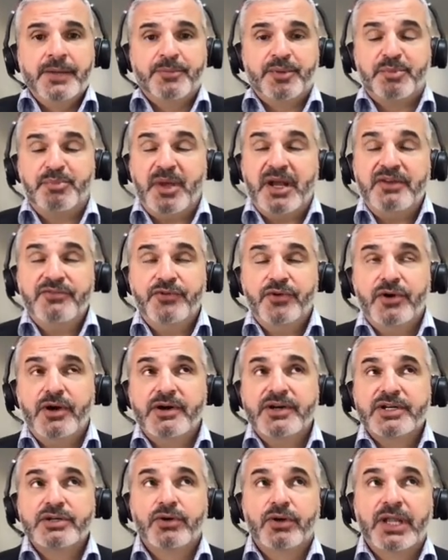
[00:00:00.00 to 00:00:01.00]
Preparing for
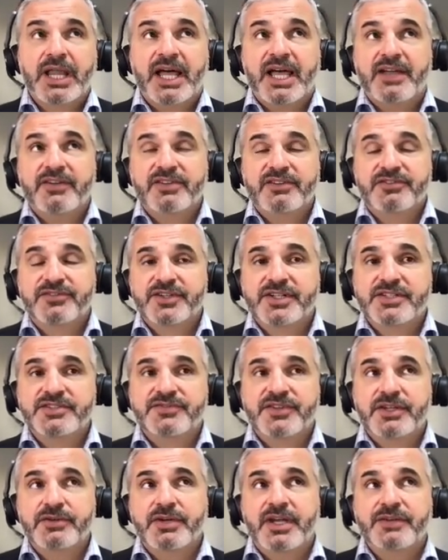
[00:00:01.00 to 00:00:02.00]
our go live, the
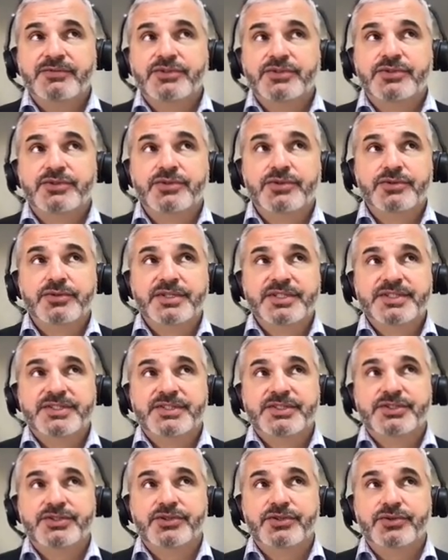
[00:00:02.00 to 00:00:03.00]
first thing you have to do
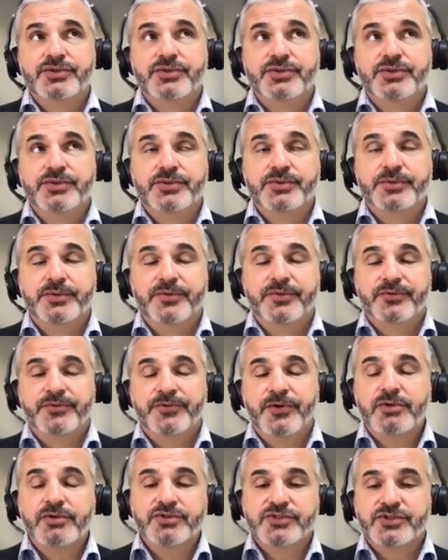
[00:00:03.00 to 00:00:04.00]
is to
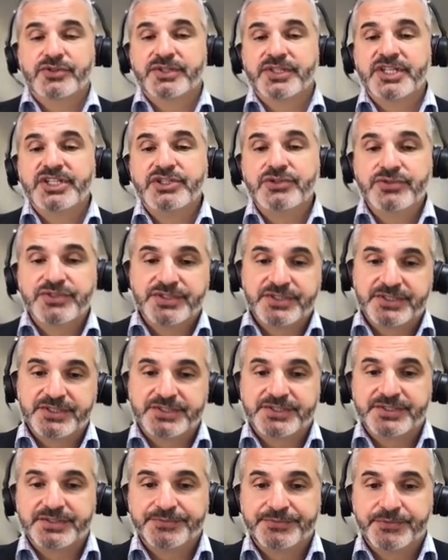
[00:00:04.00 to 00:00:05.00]
focus on the
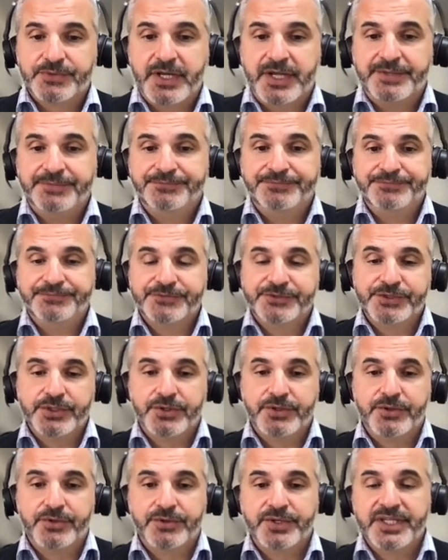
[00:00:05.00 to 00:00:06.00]
users, right?
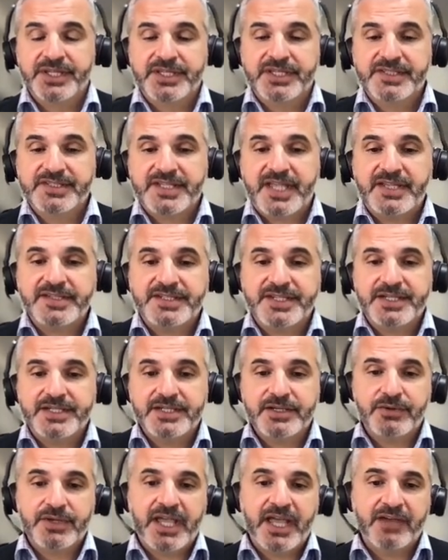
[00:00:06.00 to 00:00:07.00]
So in this case
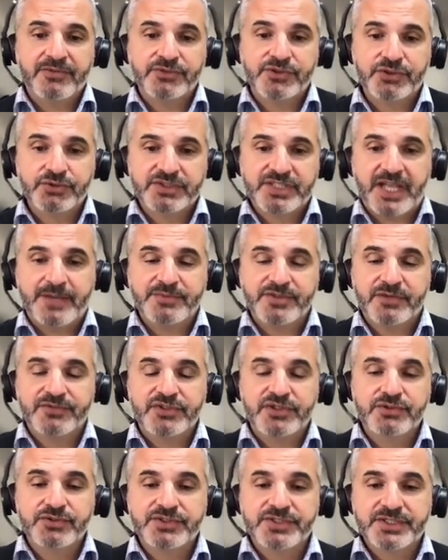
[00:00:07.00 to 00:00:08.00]
here, we have two types
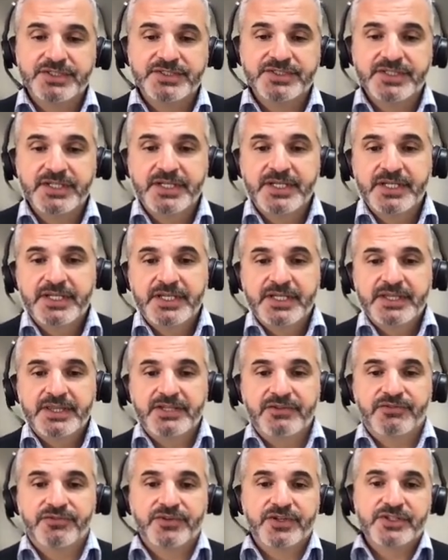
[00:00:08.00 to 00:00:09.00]
of users.
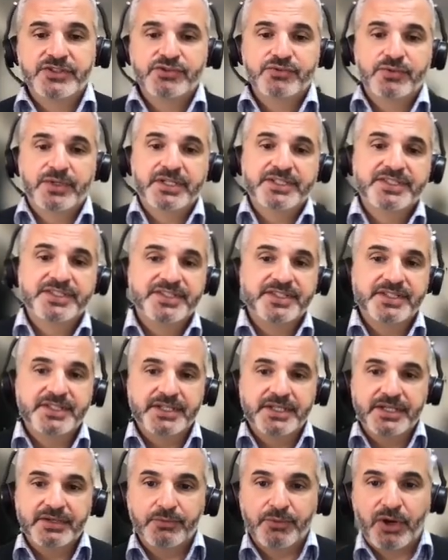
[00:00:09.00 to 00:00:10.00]
The first one is
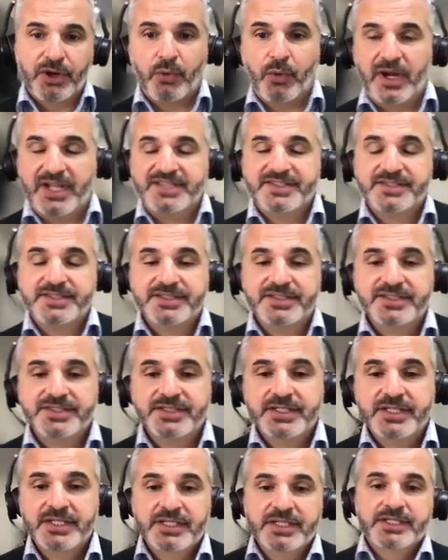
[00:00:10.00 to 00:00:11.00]
the
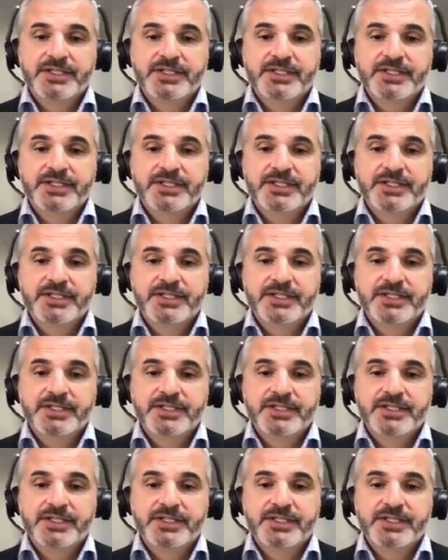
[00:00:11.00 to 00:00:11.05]
requesters.